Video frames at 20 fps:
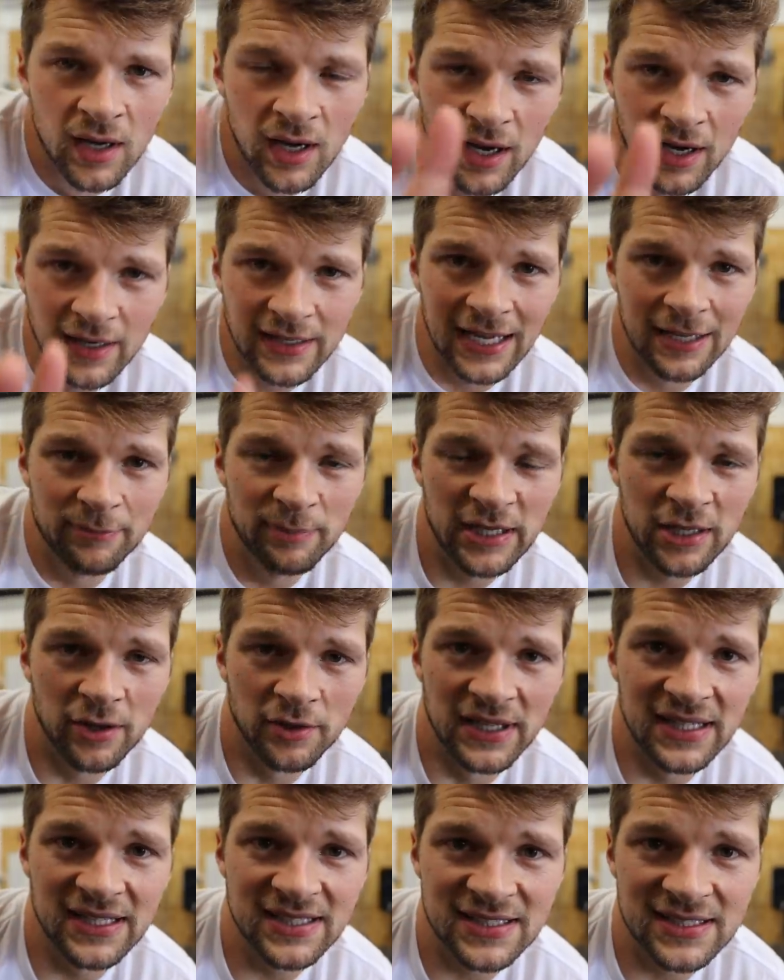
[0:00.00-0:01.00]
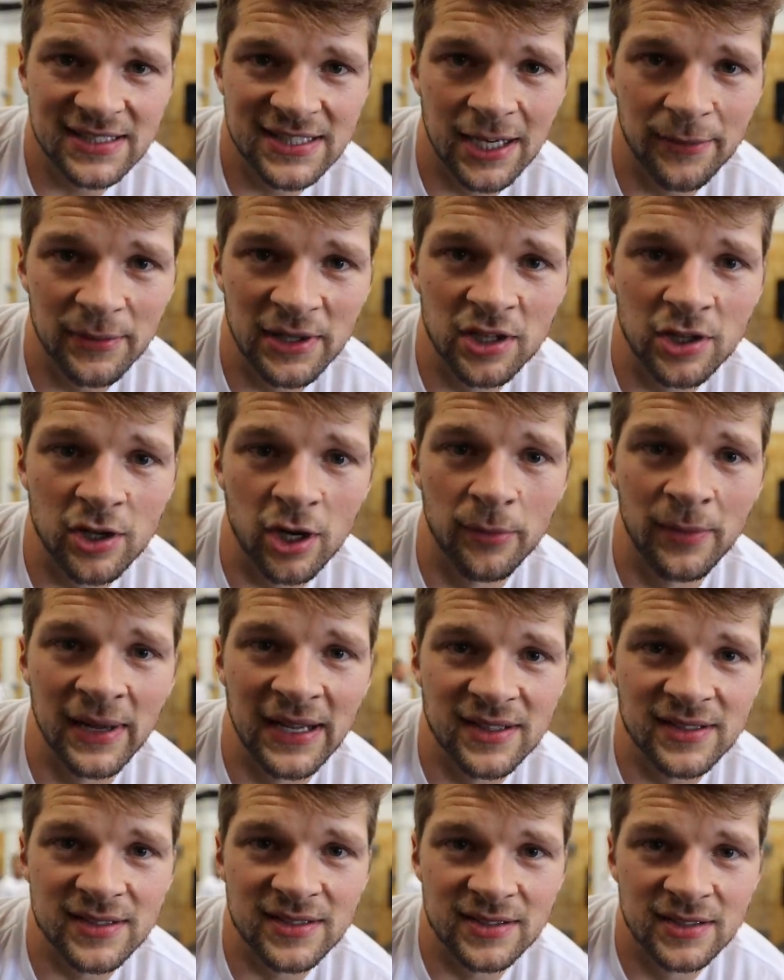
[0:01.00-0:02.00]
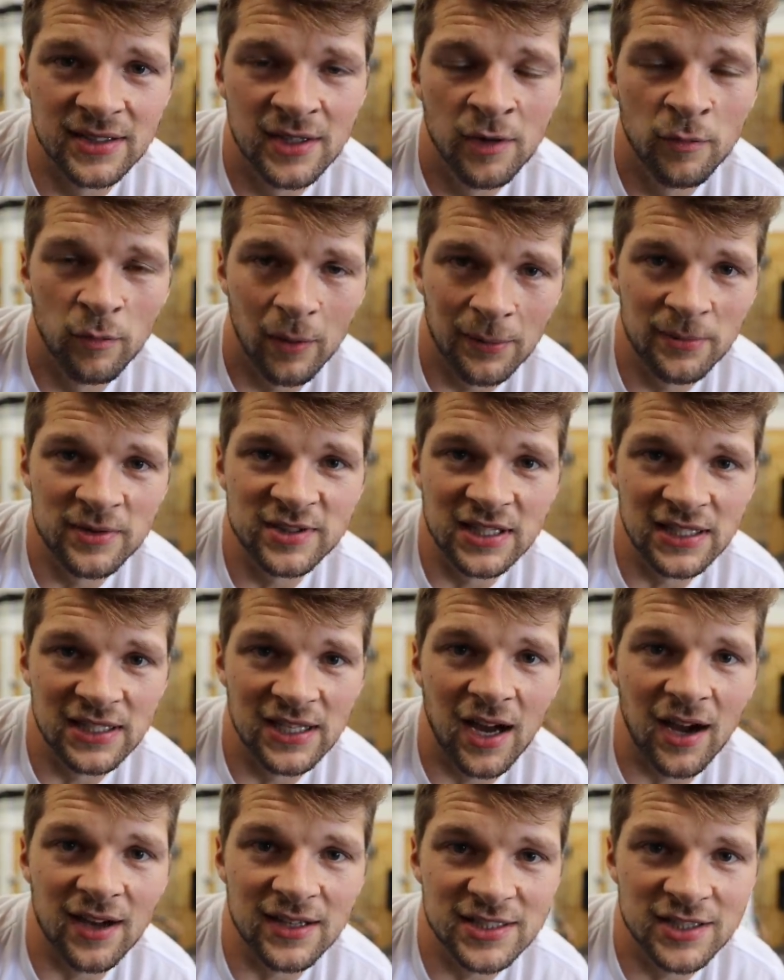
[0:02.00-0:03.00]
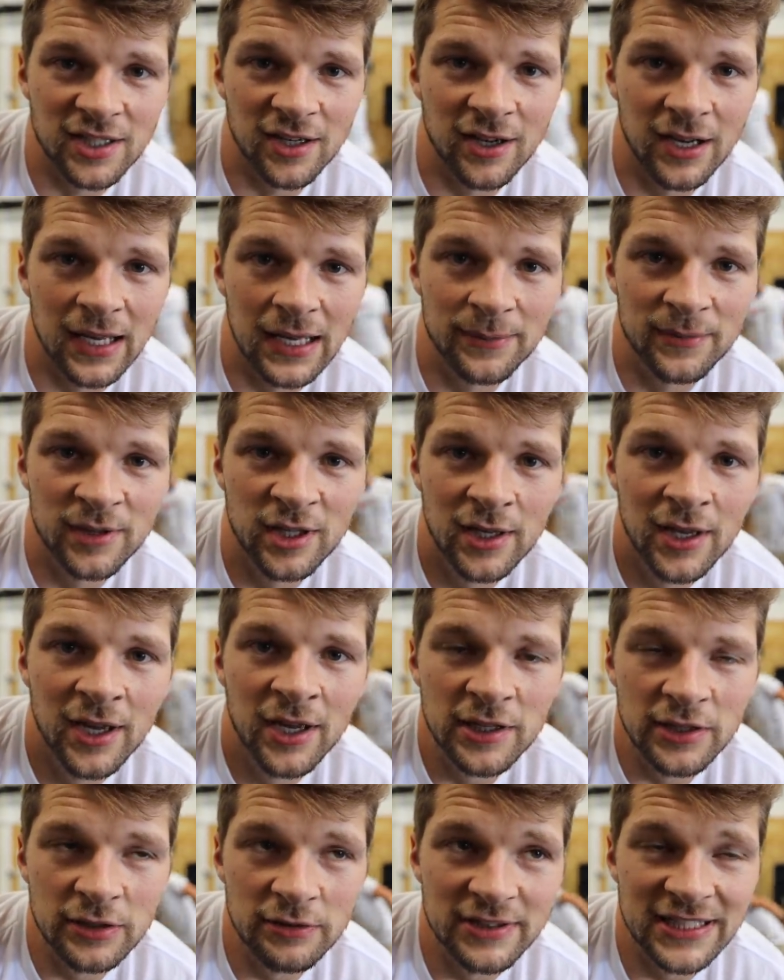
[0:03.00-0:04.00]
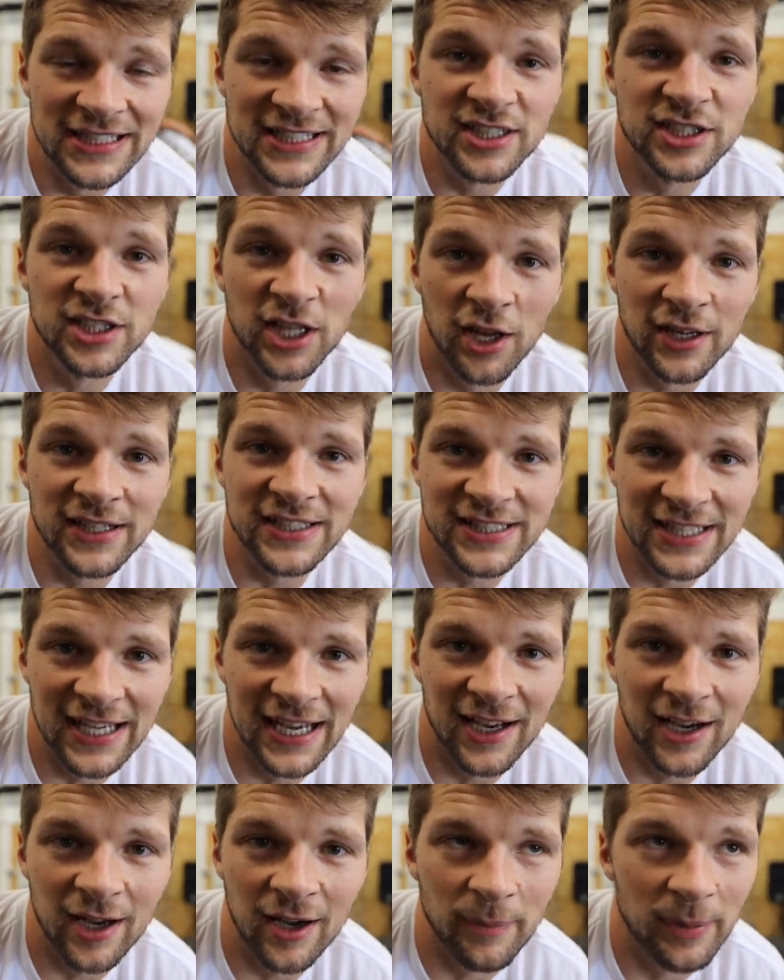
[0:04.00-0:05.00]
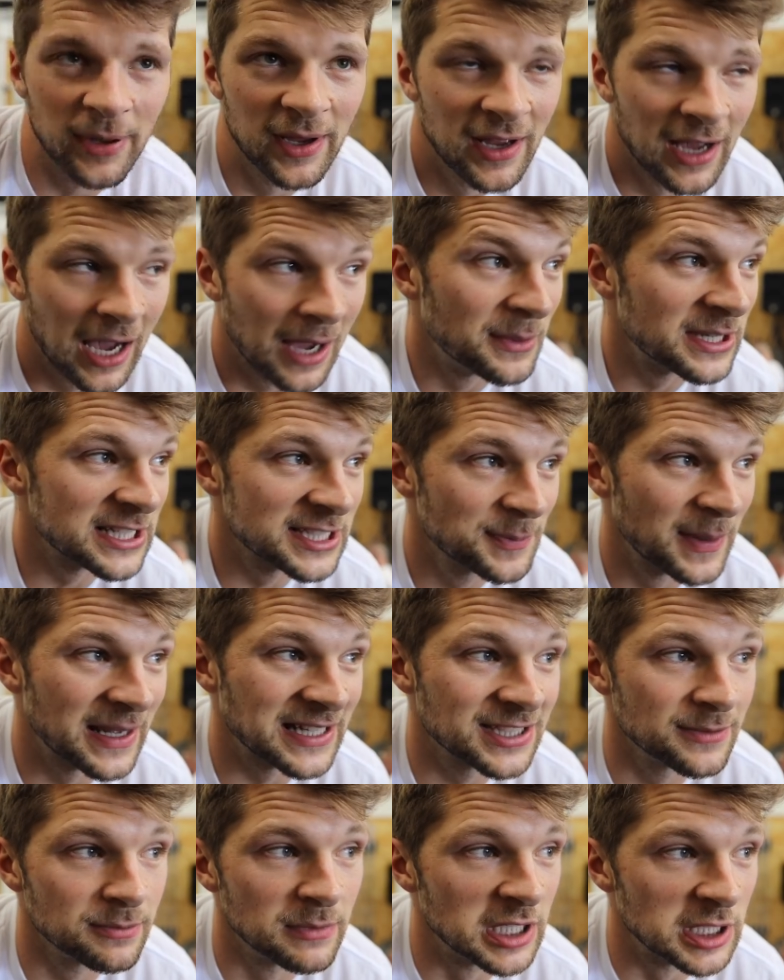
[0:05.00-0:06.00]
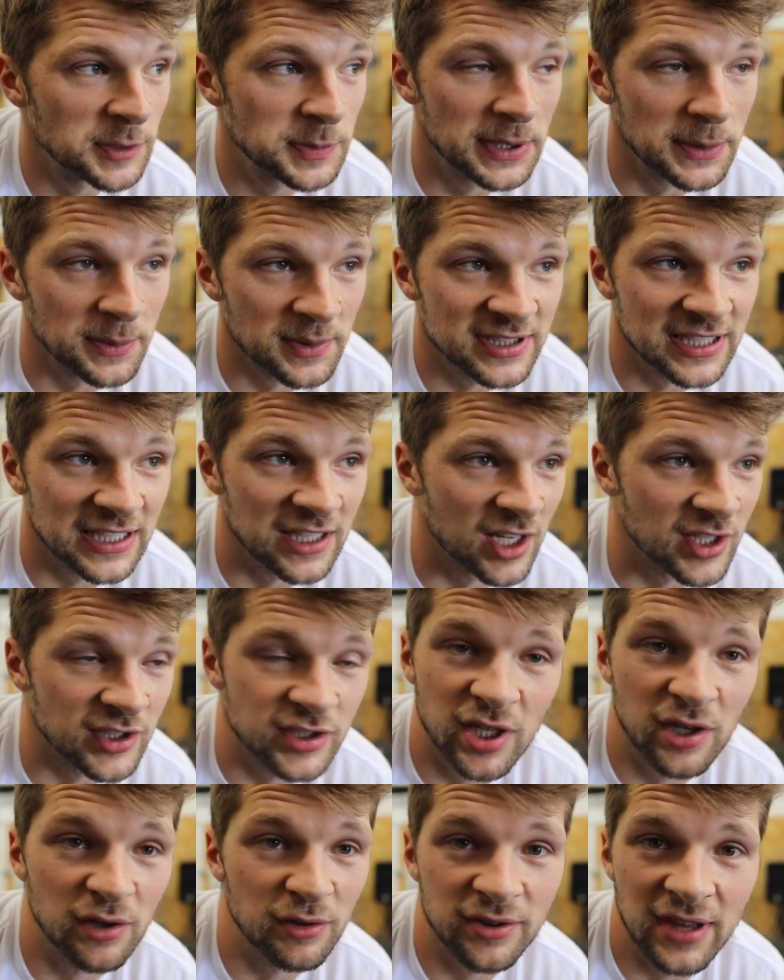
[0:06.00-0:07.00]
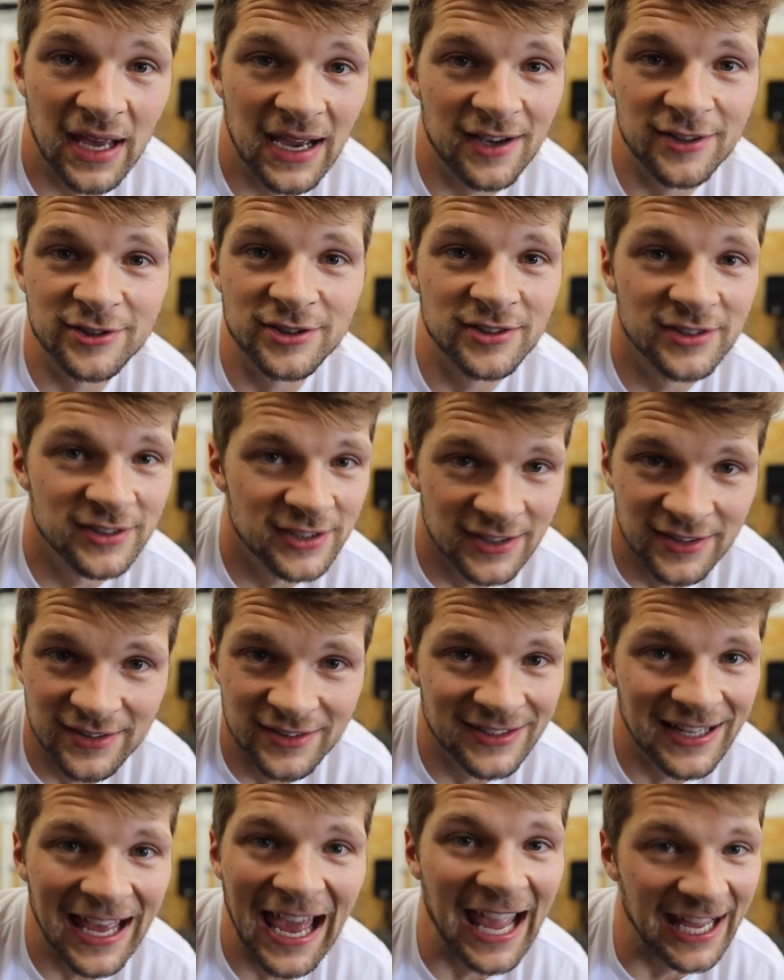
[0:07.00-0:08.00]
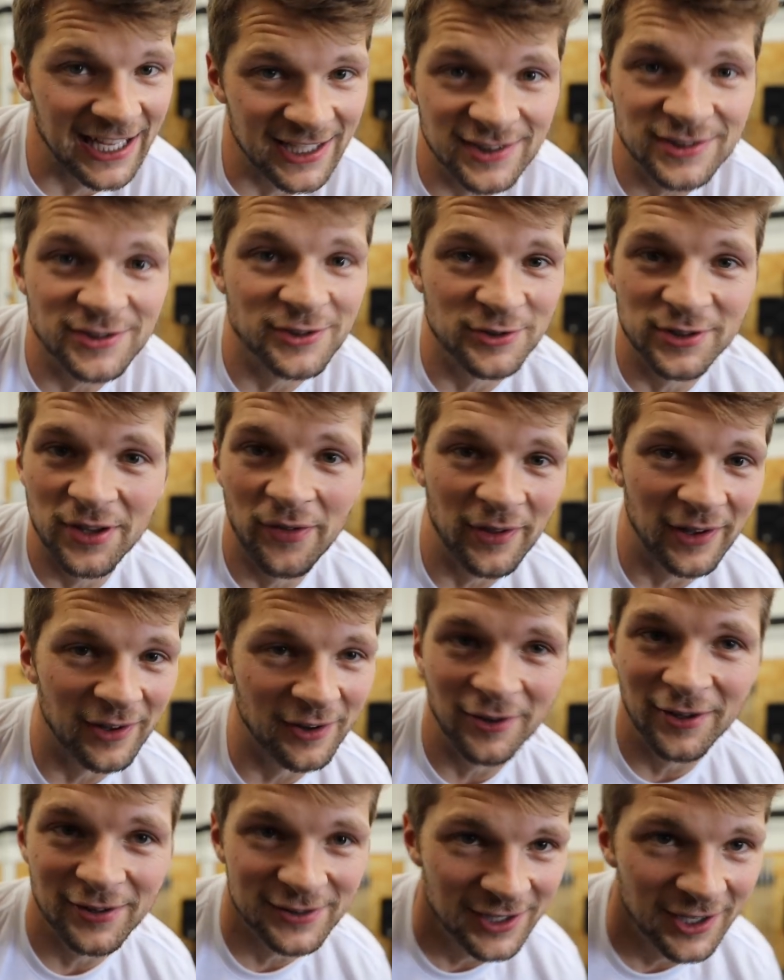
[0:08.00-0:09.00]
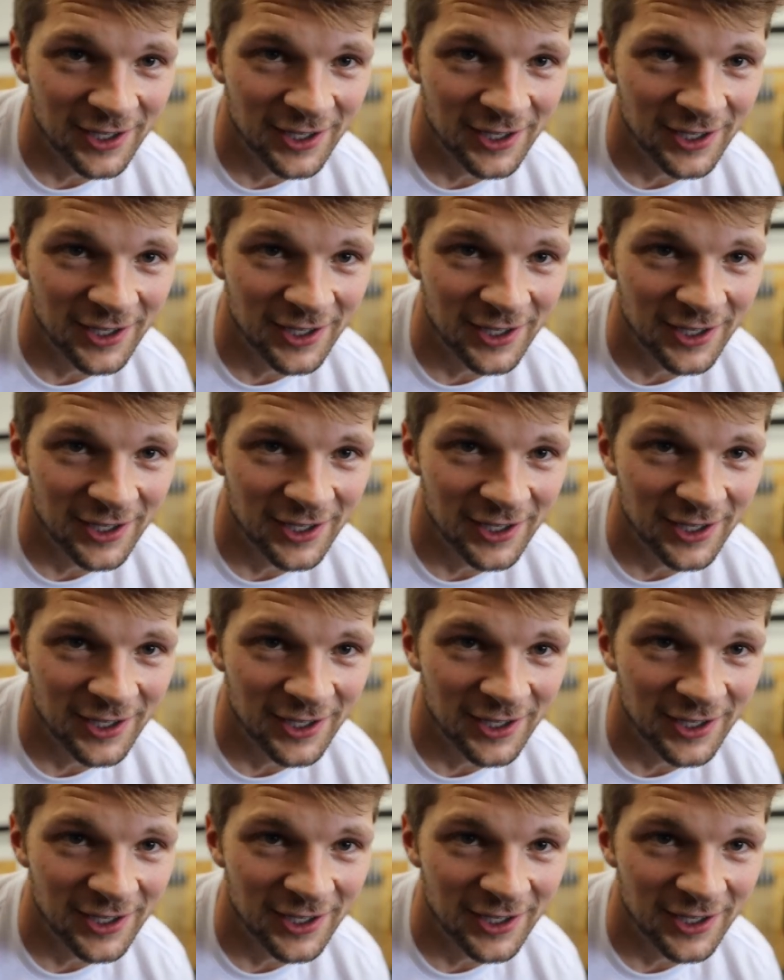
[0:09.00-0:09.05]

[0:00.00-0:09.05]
okay, be honest. Tell me in the comments, when was the last time you did a Turkish get up? I'm expecting most people to say like 2008 or something along those